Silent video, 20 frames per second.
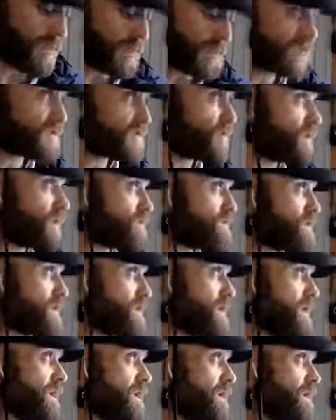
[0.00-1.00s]
it
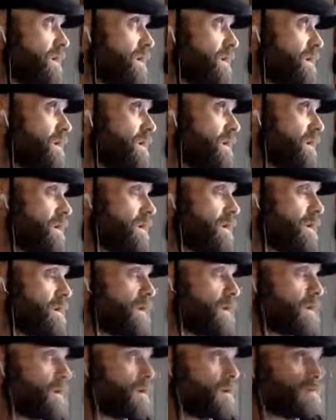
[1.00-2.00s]
certainly
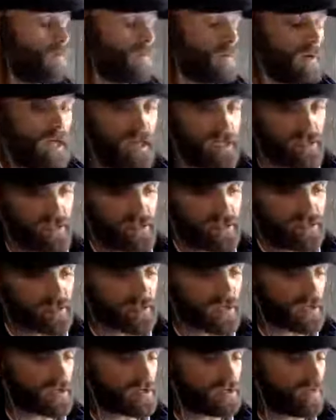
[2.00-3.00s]
relates to
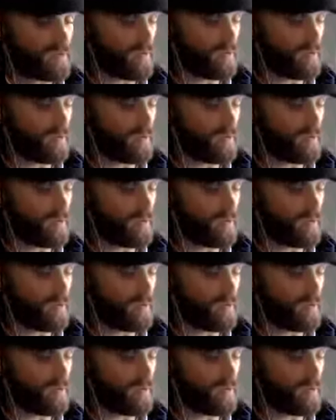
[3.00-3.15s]
Section